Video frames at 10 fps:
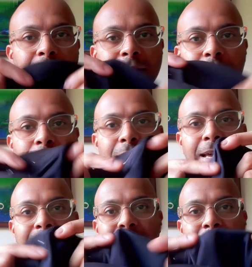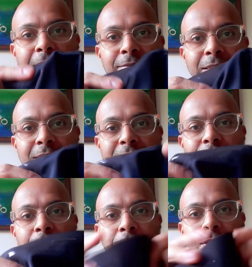on the legs they'll have these
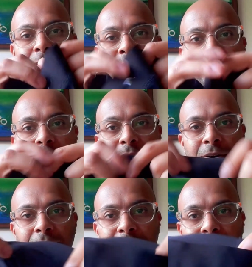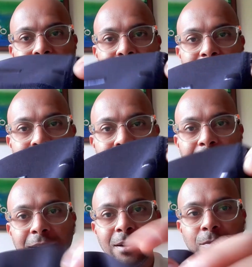grippers on the inside
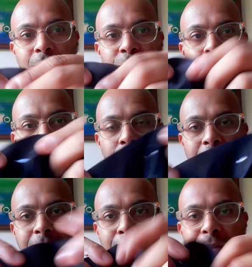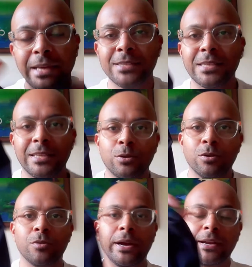which hold them in place and they
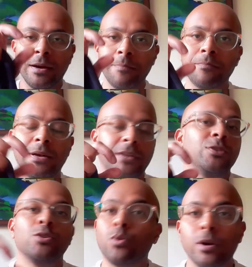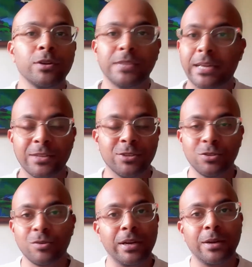don't ride up, and you don't want your cycling shorts
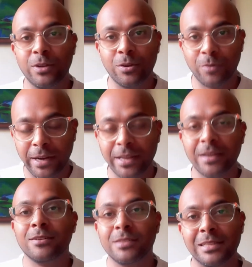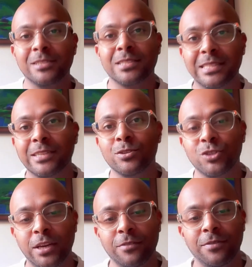to ride up when you're riding because it will just lead to
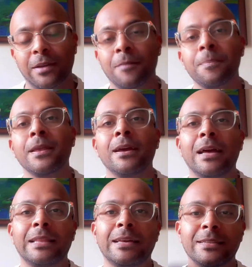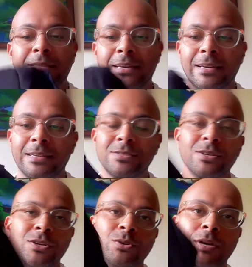chafing. And the other thing is
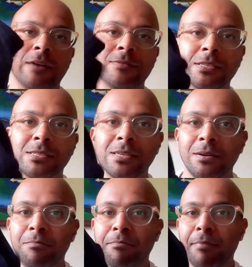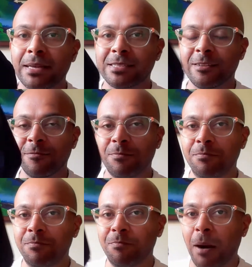you have this massive
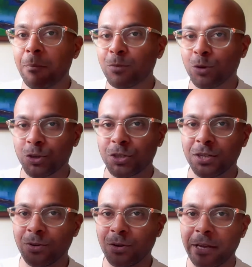bum cushion, or